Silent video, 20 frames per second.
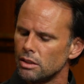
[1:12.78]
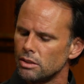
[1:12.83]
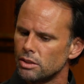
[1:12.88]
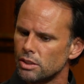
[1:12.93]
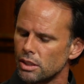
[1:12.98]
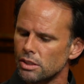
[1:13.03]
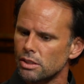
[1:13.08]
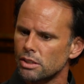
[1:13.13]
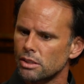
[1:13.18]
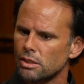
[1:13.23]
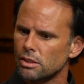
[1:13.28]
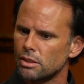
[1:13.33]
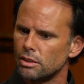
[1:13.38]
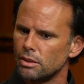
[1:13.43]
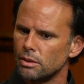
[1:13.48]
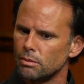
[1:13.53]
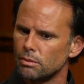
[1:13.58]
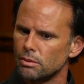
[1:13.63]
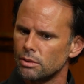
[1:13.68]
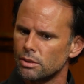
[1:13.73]
just
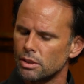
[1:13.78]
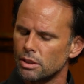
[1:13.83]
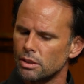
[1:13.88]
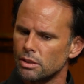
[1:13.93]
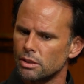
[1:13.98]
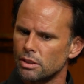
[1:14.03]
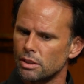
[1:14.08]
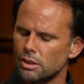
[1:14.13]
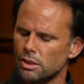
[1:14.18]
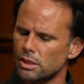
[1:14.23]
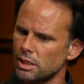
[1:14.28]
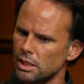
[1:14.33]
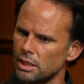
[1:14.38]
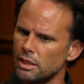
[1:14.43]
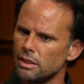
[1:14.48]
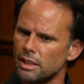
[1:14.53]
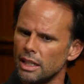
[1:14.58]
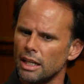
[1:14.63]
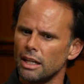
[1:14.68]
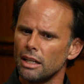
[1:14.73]
to, to to
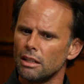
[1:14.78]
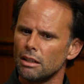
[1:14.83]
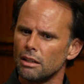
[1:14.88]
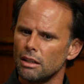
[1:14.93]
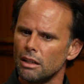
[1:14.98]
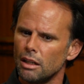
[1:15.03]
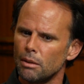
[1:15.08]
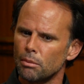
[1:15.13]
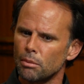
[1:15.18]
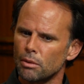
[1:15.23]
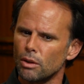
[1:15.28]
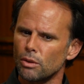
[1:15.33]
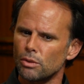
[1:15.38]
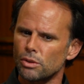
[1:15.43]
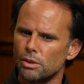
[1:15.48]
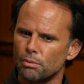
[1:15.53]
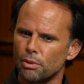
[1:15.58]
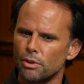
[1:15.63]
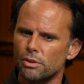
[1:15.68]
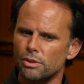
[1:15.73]
see that up
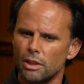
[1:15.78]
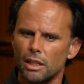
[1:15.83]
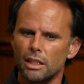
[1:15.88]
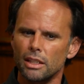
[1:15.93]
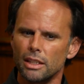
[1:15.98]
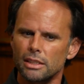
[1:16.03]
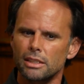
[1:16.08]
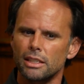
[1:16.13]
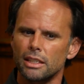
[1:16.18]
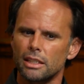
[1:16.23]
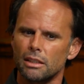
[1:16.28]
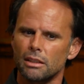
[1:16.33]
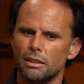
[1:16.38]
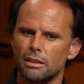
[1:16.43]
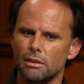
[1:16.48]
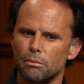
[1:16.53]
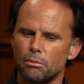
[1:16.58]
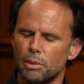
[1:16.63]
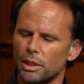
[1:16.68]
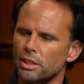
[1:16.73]
close and personal. I like
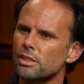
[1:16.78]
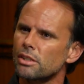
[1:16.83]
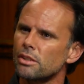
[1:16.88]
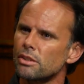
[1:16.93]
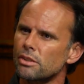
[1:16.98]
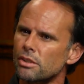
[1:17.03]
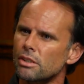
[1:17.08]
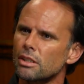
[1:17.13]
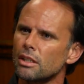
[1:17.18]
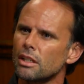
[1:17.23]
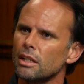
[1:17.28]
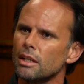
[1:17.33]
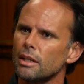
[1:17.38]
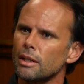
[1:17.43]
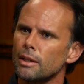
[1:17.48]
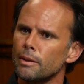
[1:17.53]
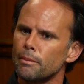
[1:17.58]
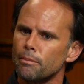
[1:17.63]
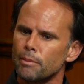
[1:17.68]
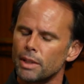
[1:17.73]
taking pictures,
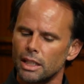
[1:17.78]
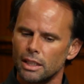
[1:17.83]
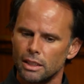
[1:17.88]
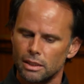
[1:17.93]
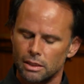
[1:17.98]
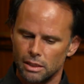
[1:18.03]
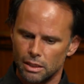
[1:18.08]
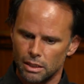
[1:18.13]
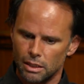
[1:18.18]
and